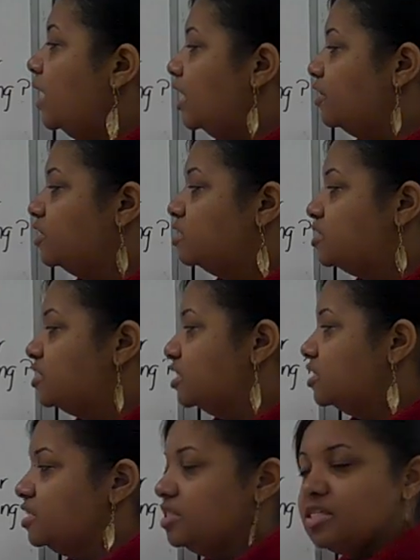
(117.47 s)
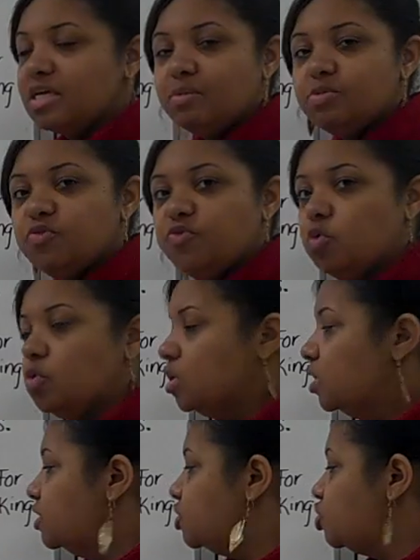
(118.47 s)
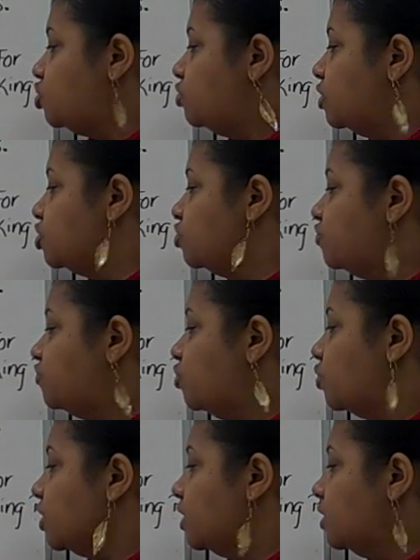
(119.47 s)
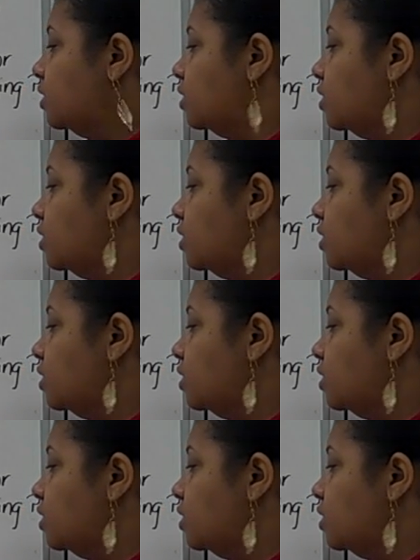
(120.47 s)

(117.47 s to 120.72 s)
and then 60 times 4 is 240,